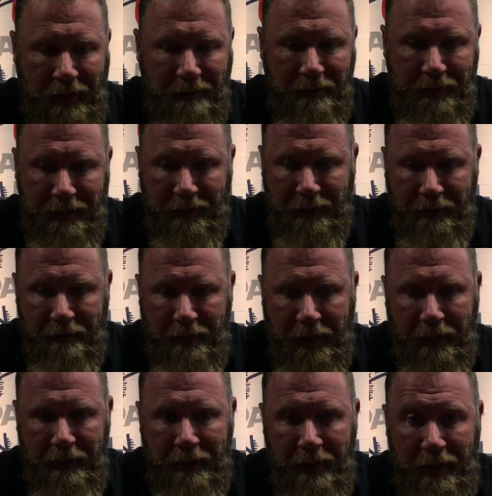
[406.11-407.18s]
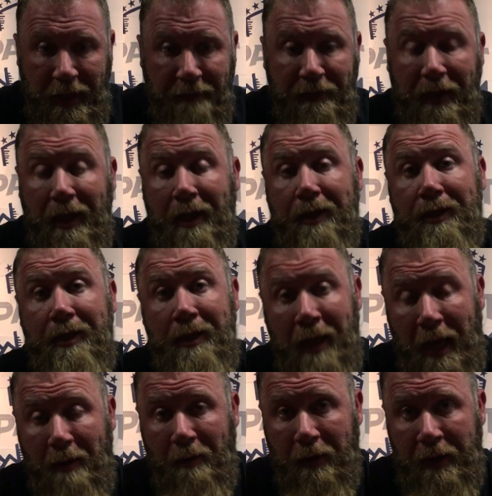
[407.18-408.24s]
I would tell you that if the gun is
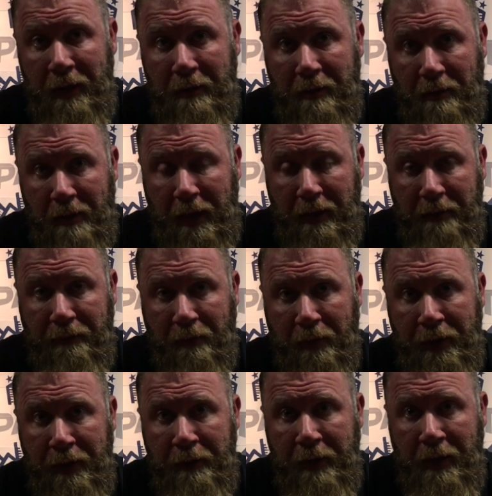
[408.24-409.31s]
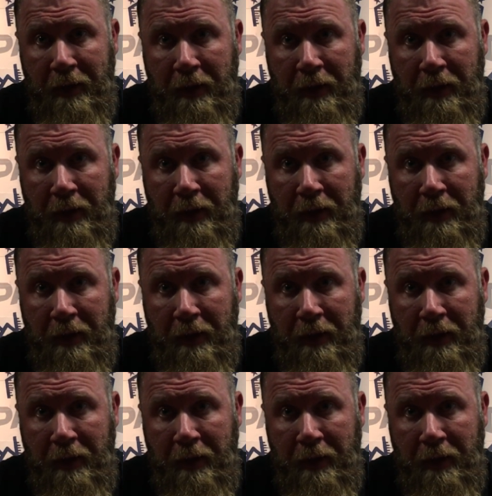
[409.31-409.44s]
not working correctly for you,